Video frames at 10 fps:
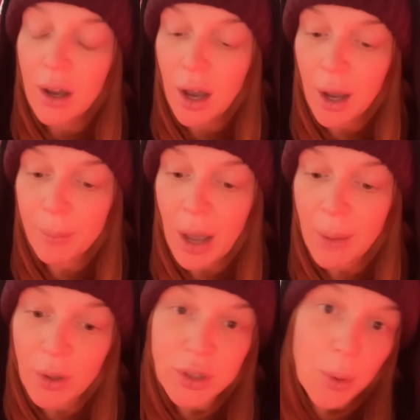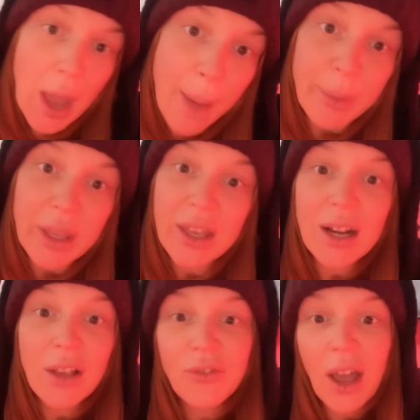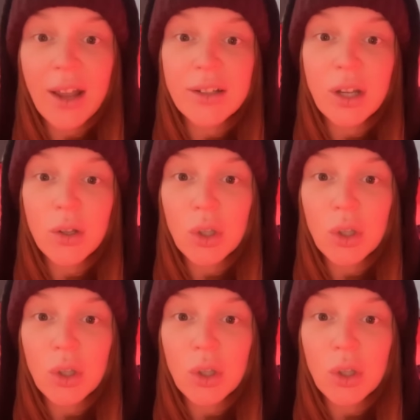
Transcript: I'm also happy, and I find,